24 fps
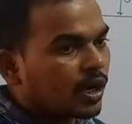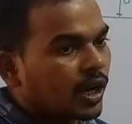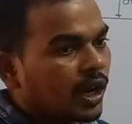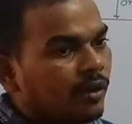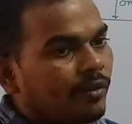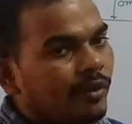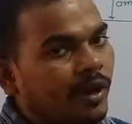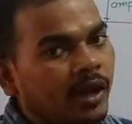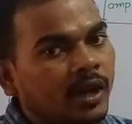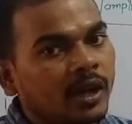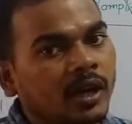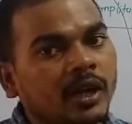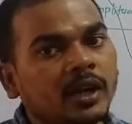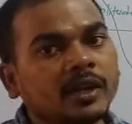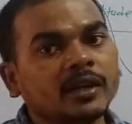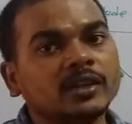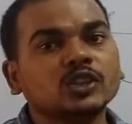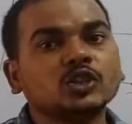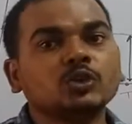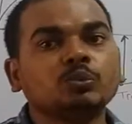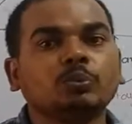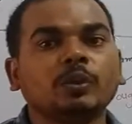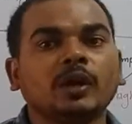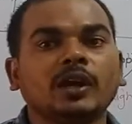travel
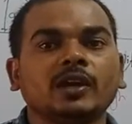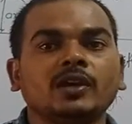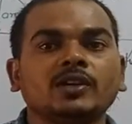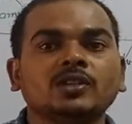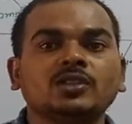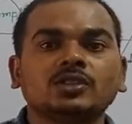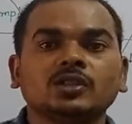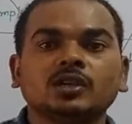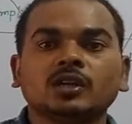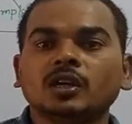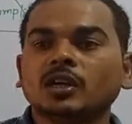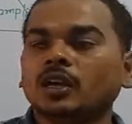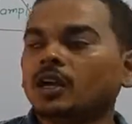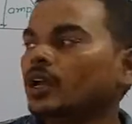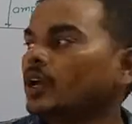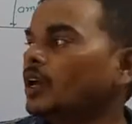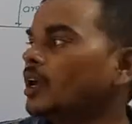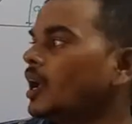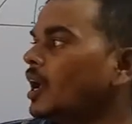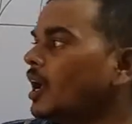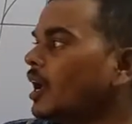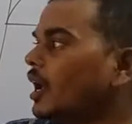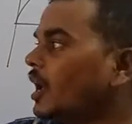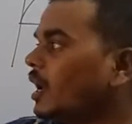in space
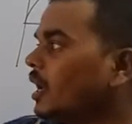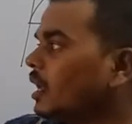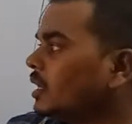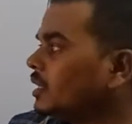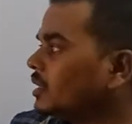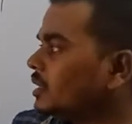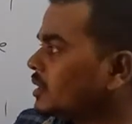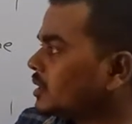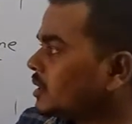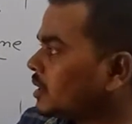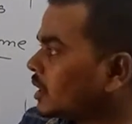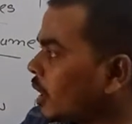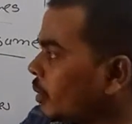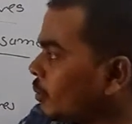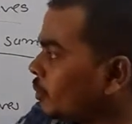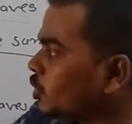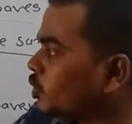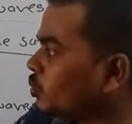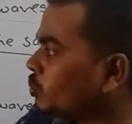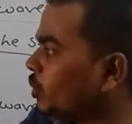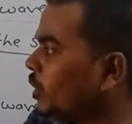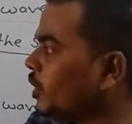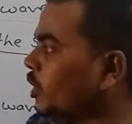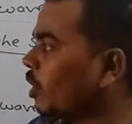same
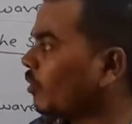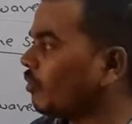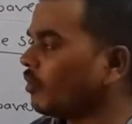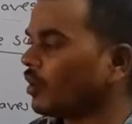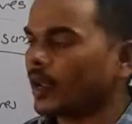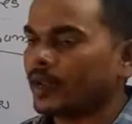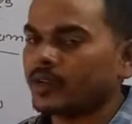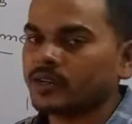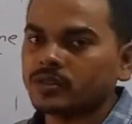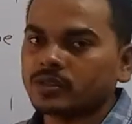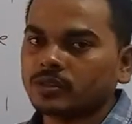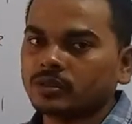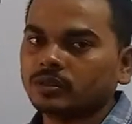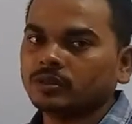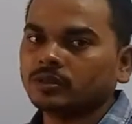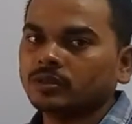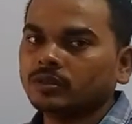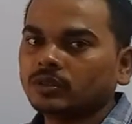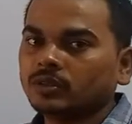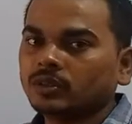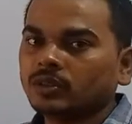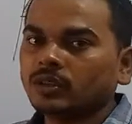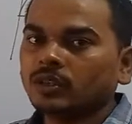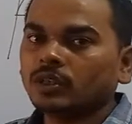speed of light.
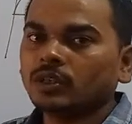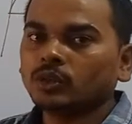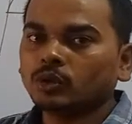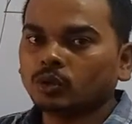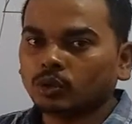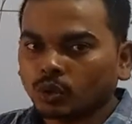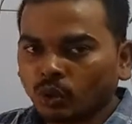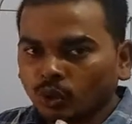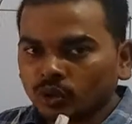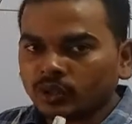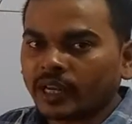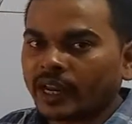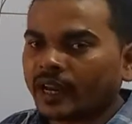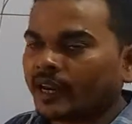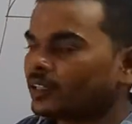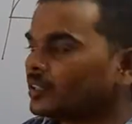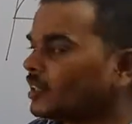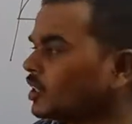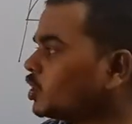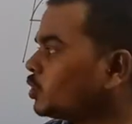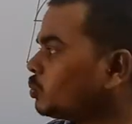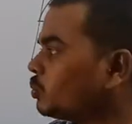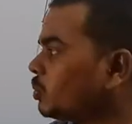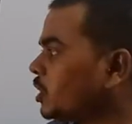You know that
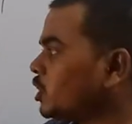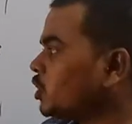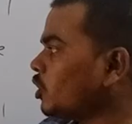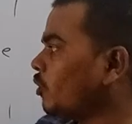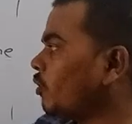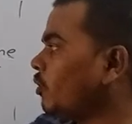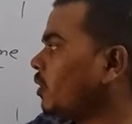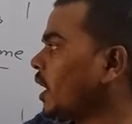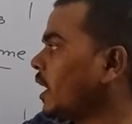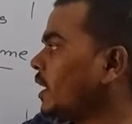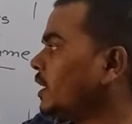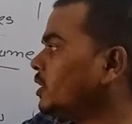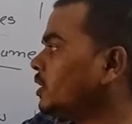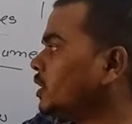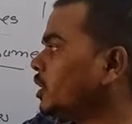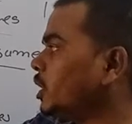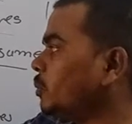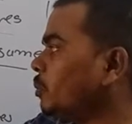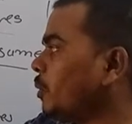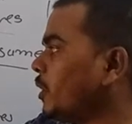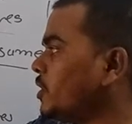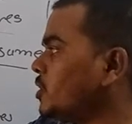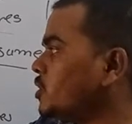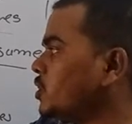the speed of
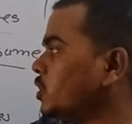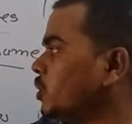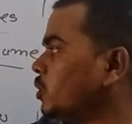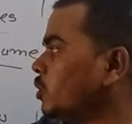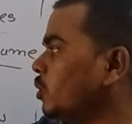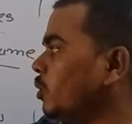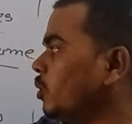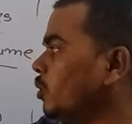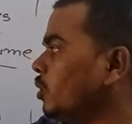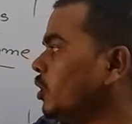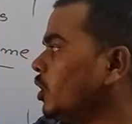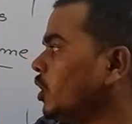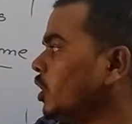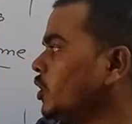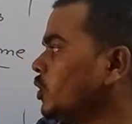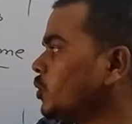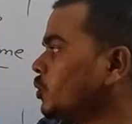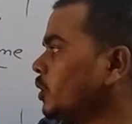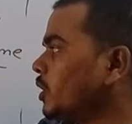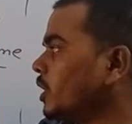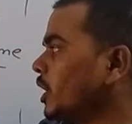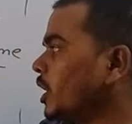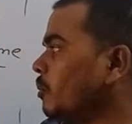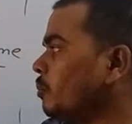light 3.0
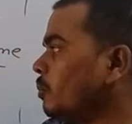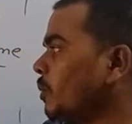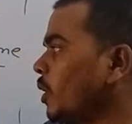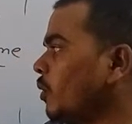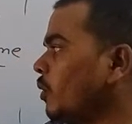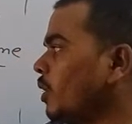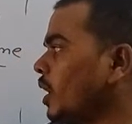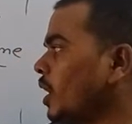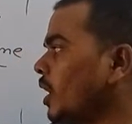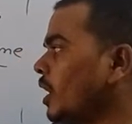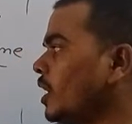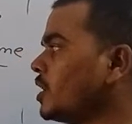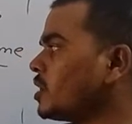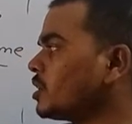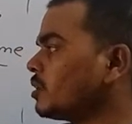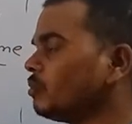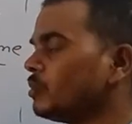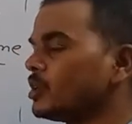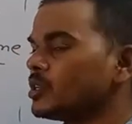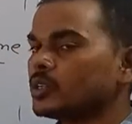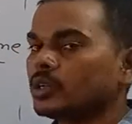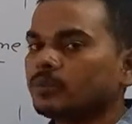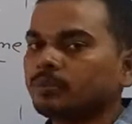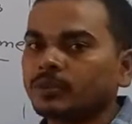into 10 power
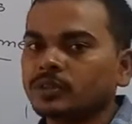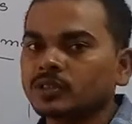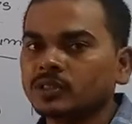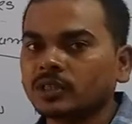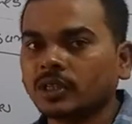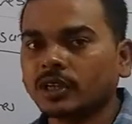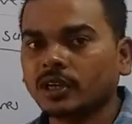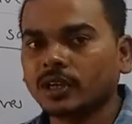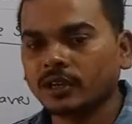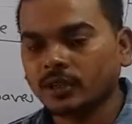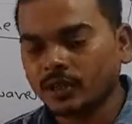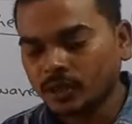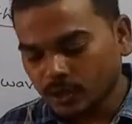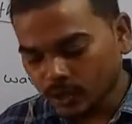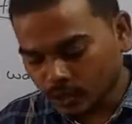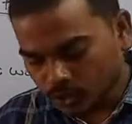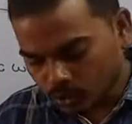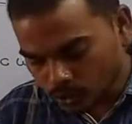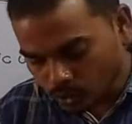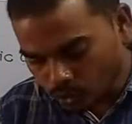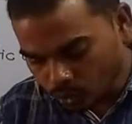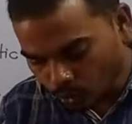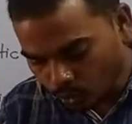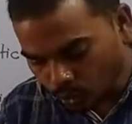8 meter per second.
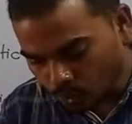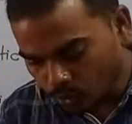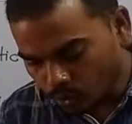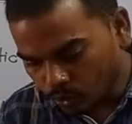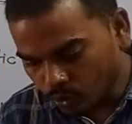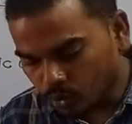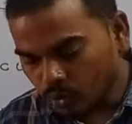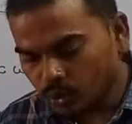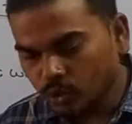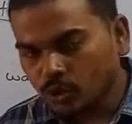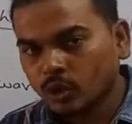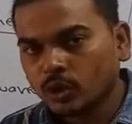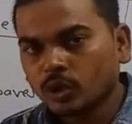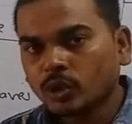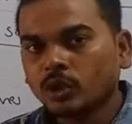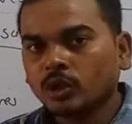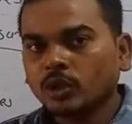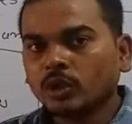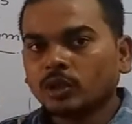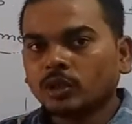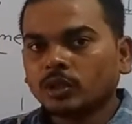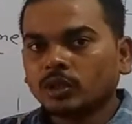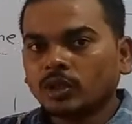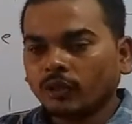So
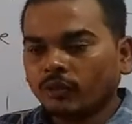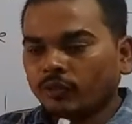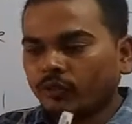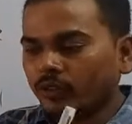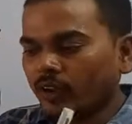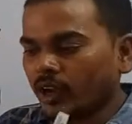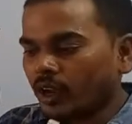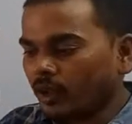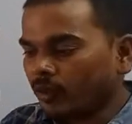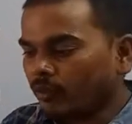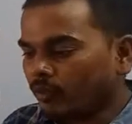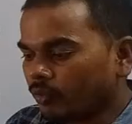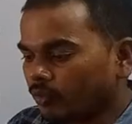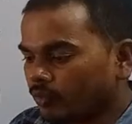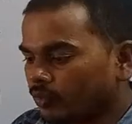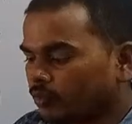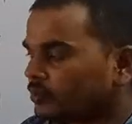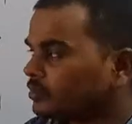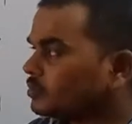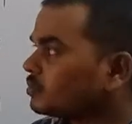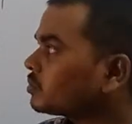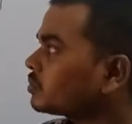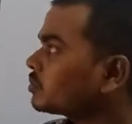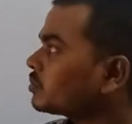the
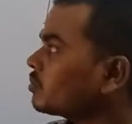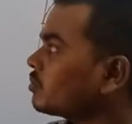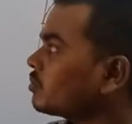wave,